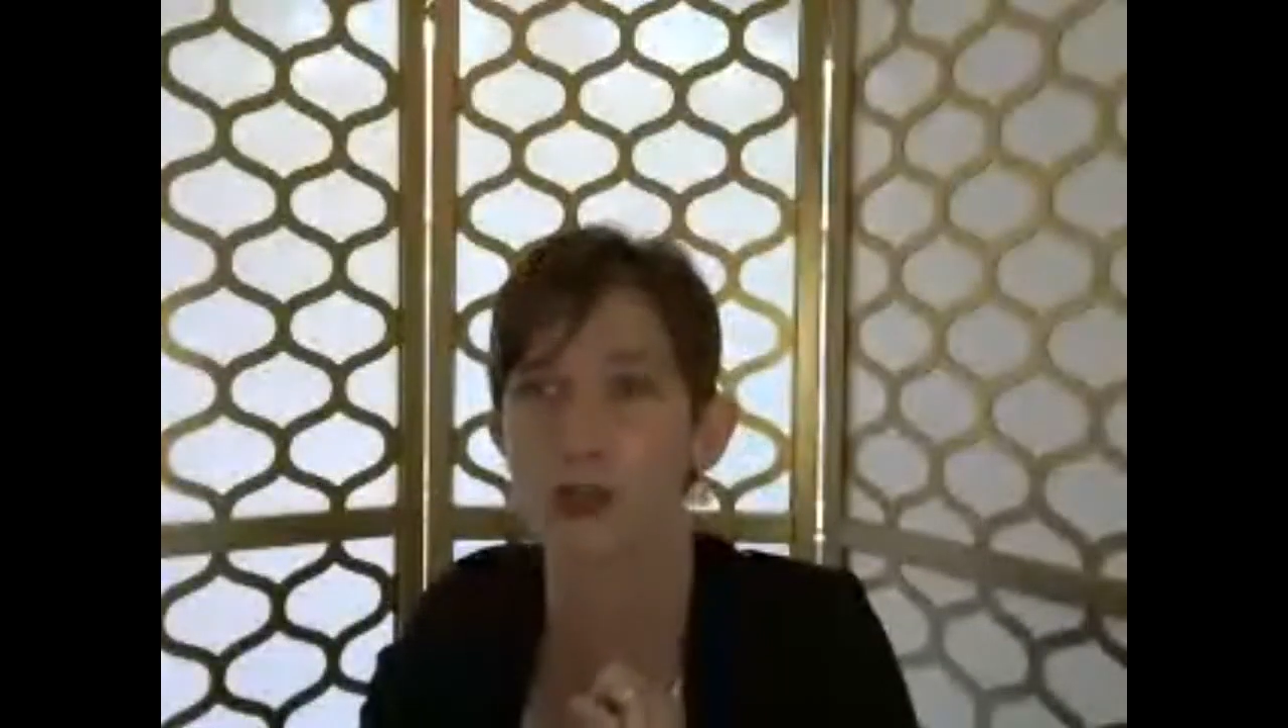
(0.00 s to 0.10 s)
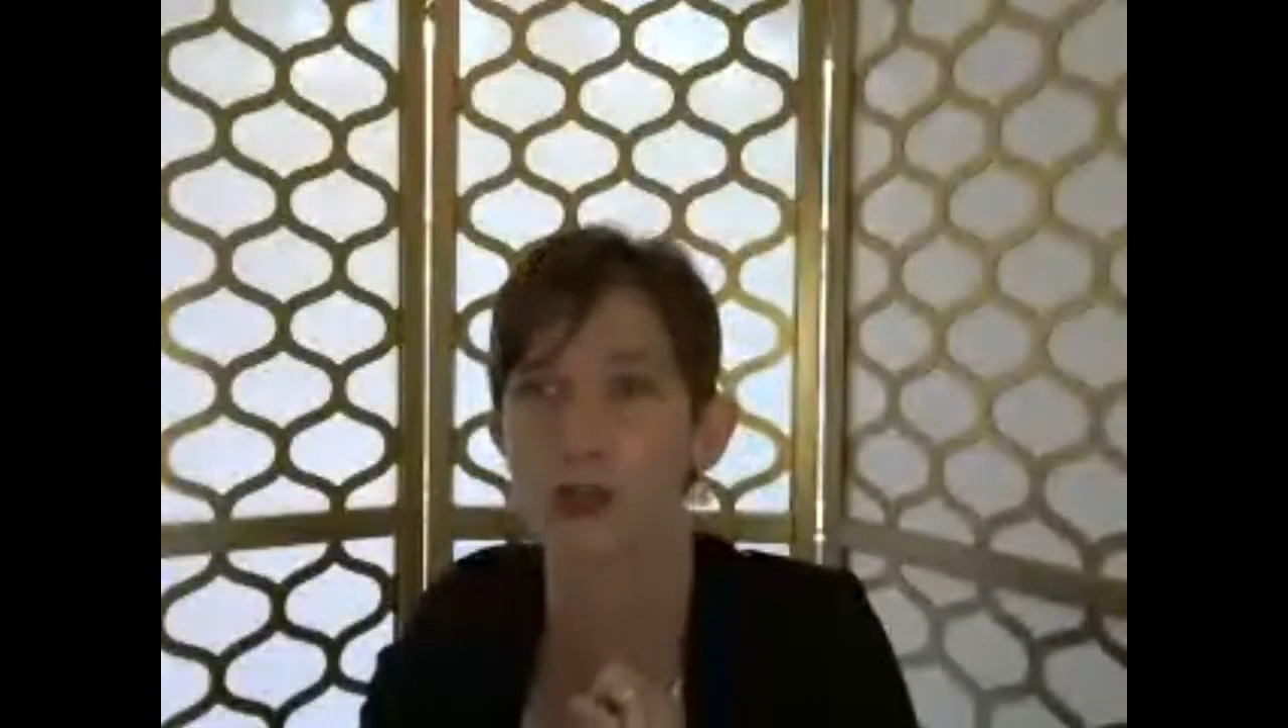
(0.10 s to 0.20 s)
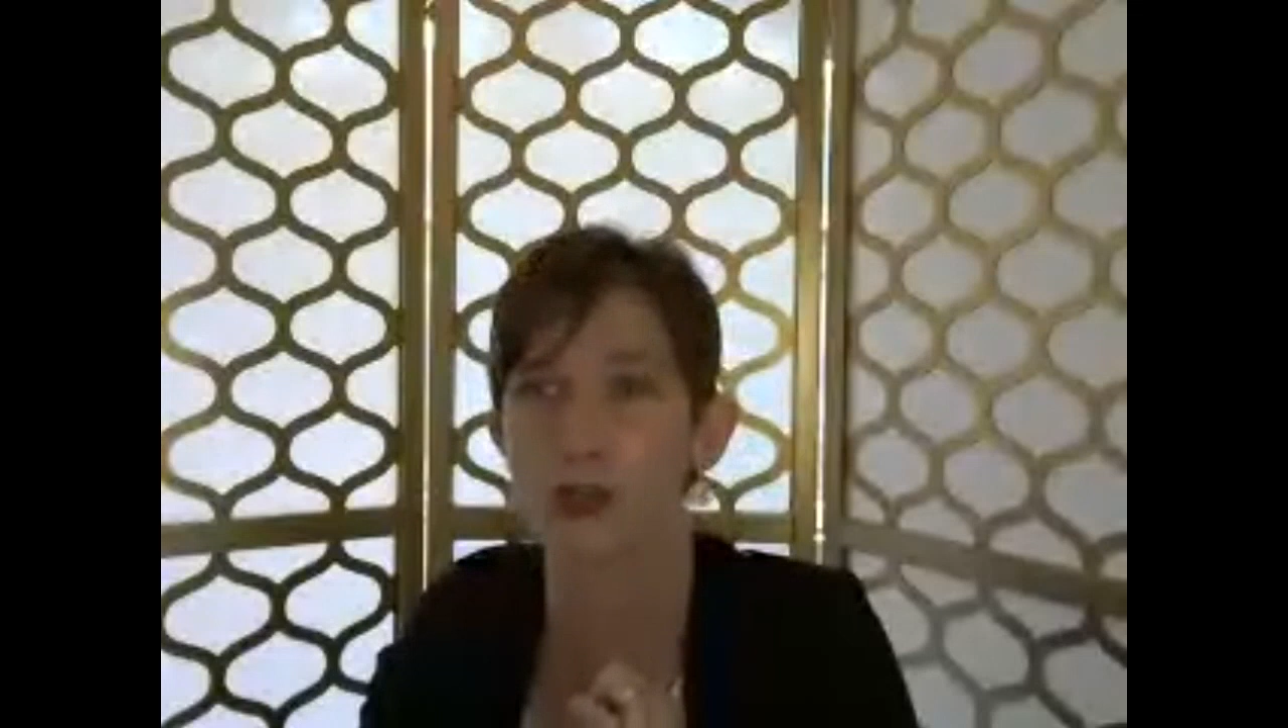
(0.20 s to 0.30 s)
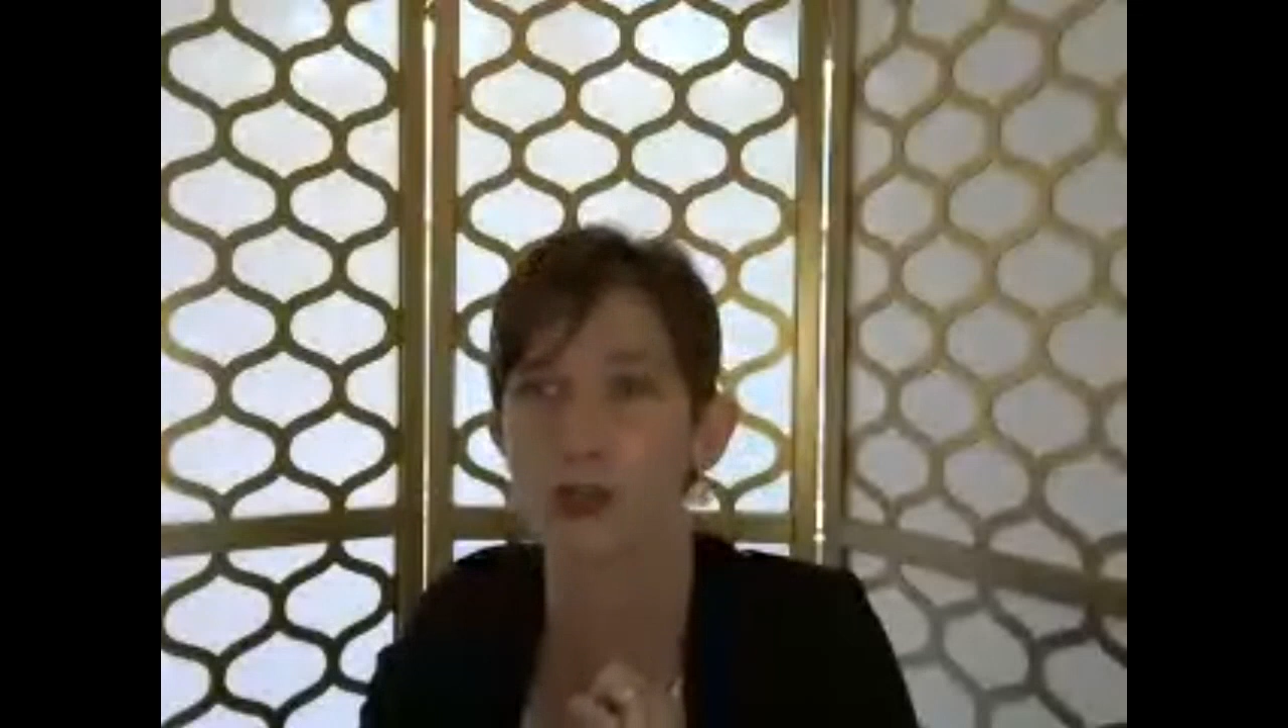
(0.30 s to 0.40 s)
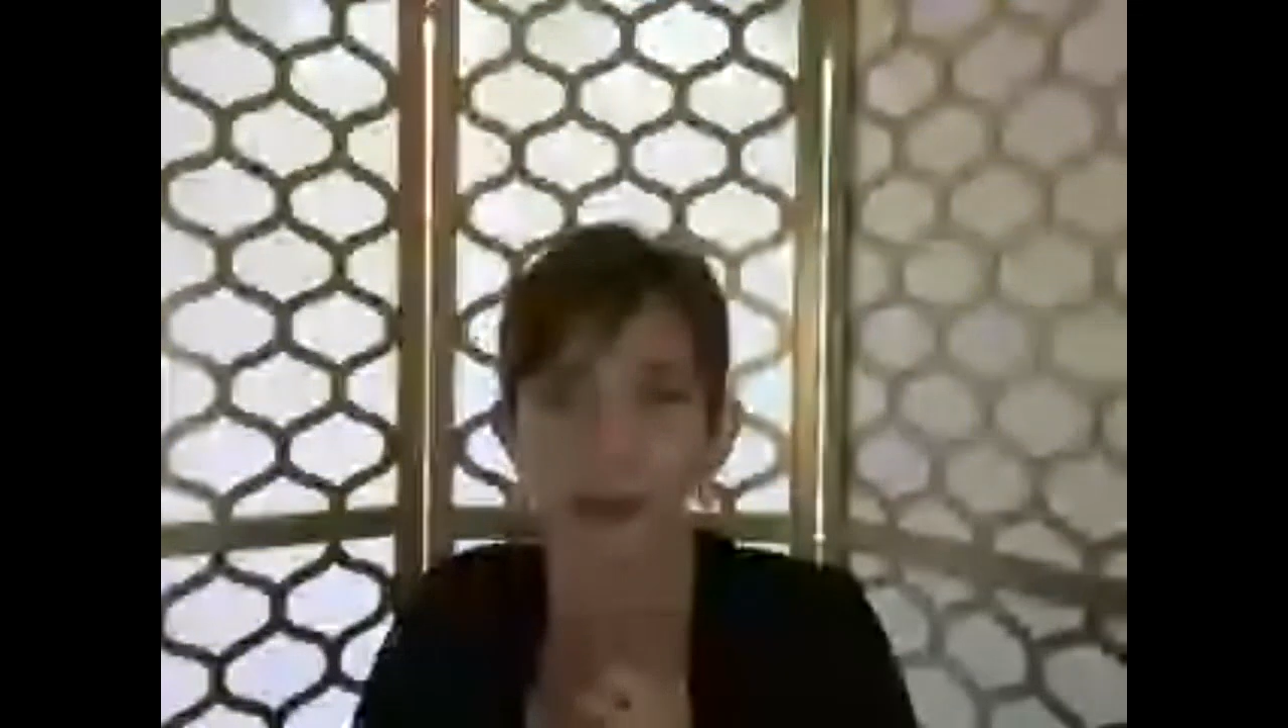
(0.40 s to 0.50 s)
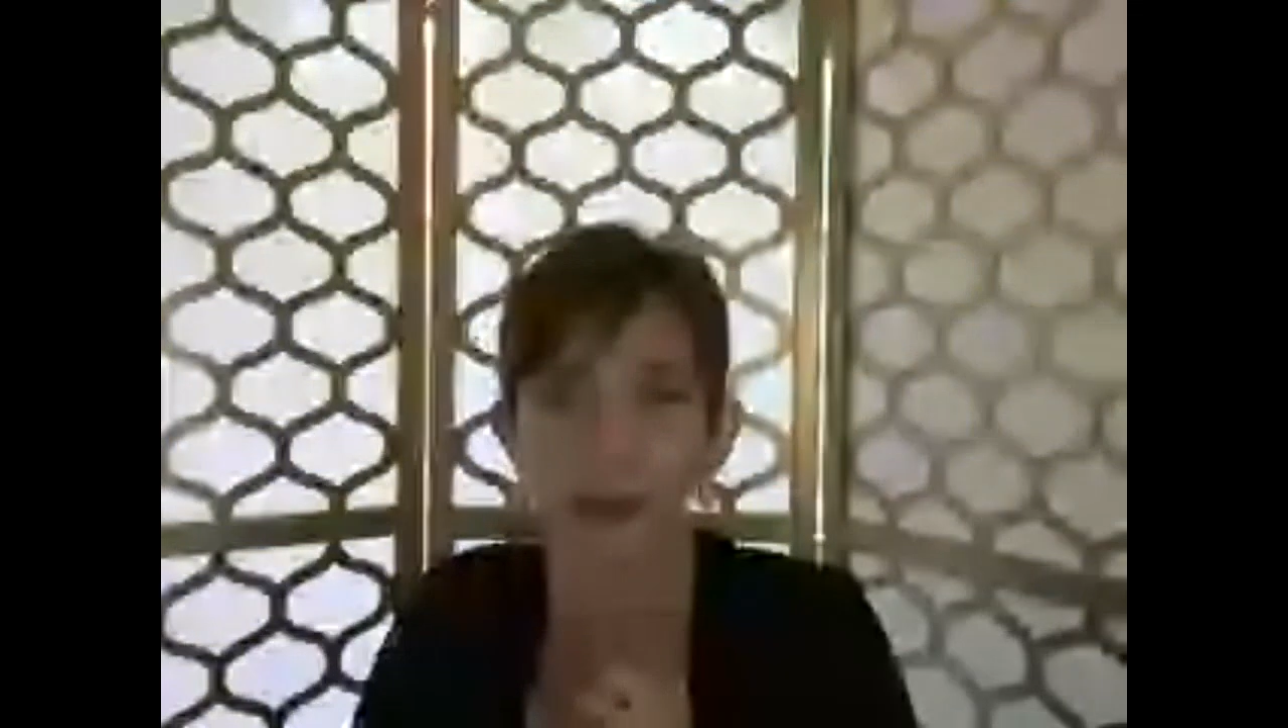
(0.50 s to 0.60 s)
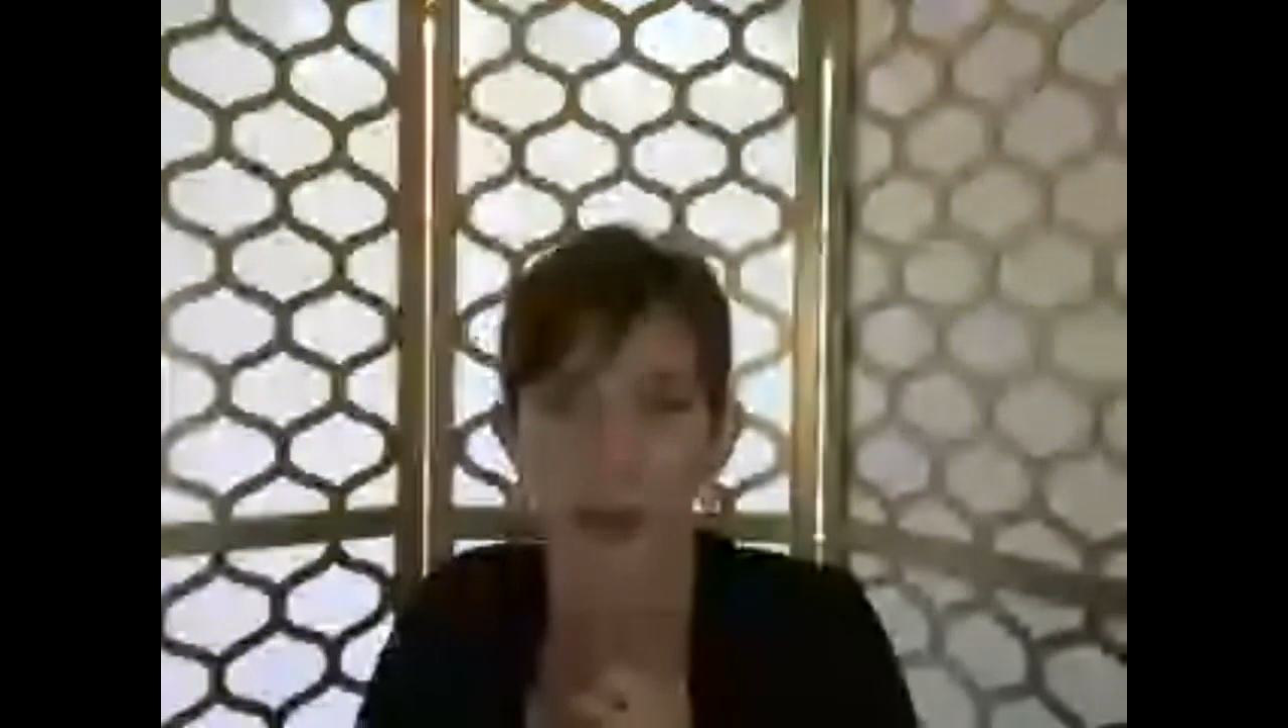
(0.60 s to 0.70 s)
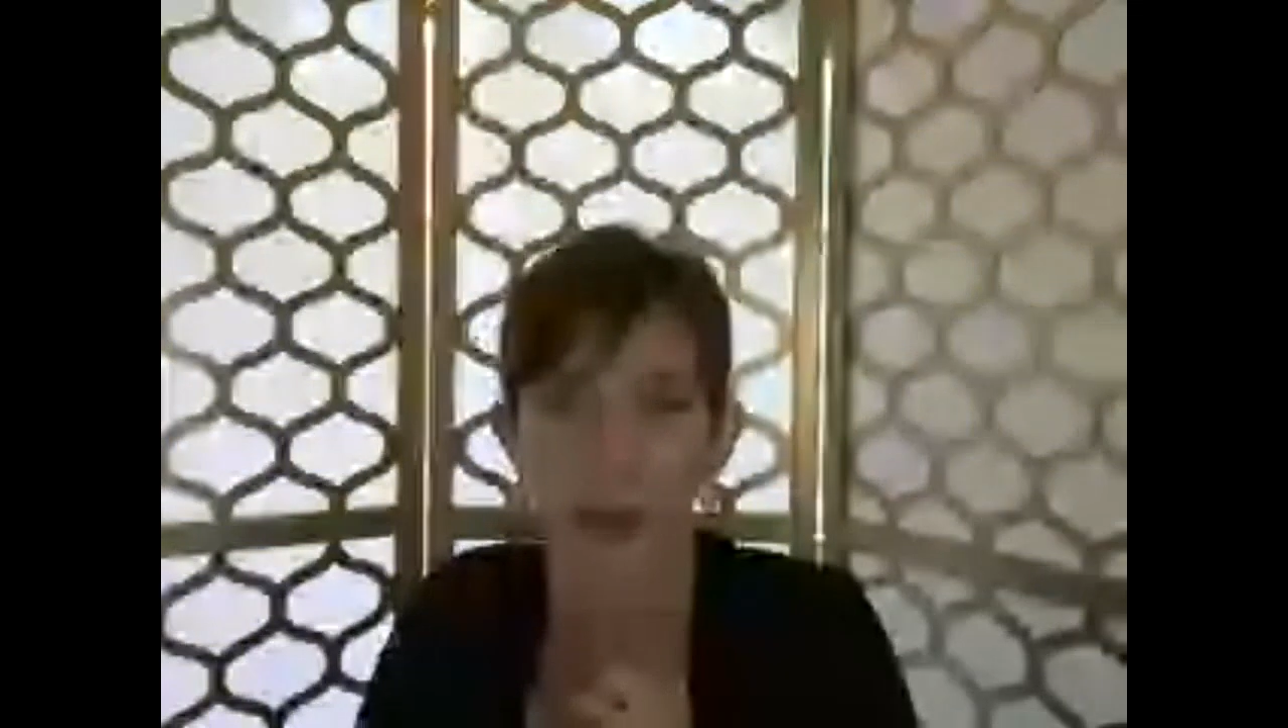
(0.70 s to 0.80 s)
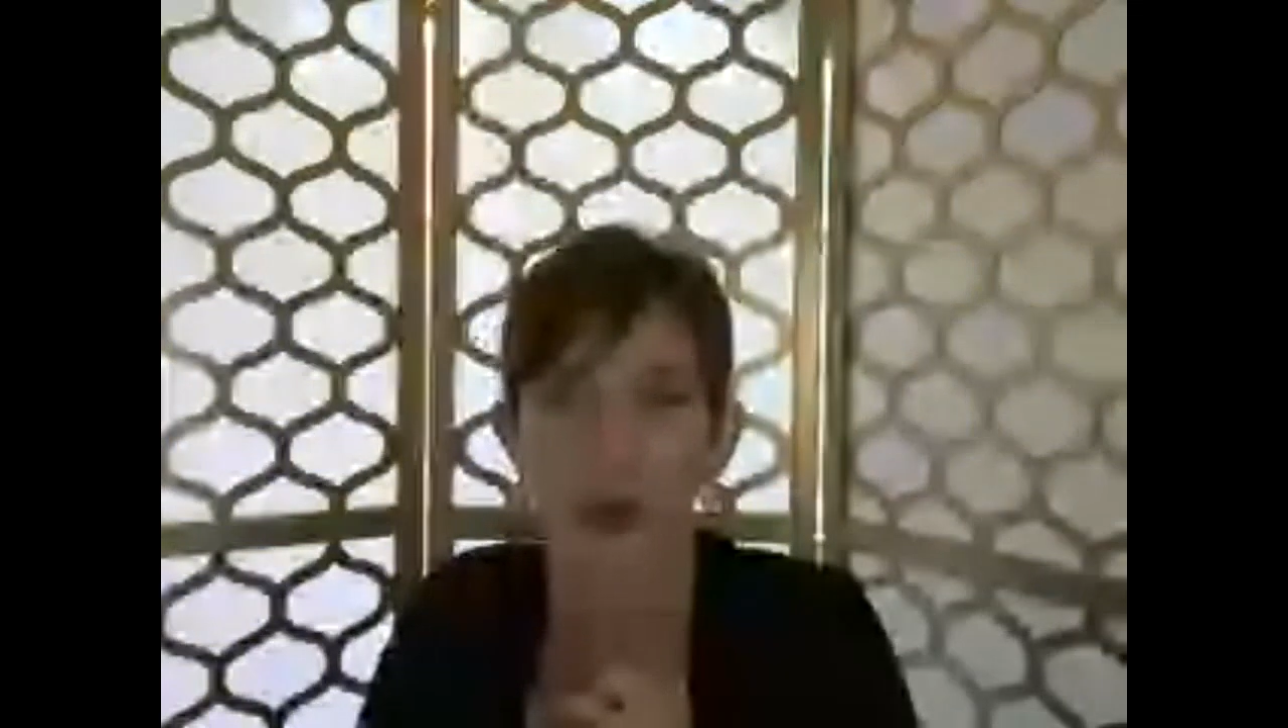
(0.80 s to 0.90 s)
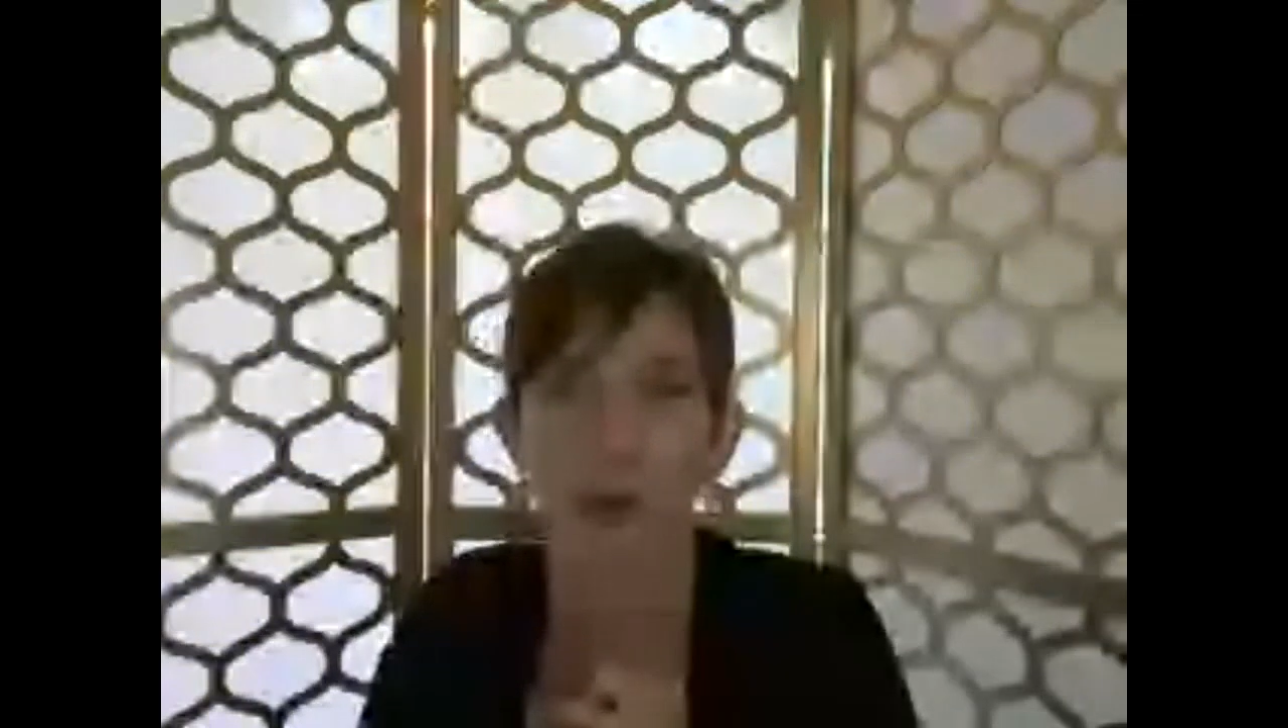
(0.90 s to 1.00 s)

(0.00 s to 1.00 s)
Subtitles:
for yoga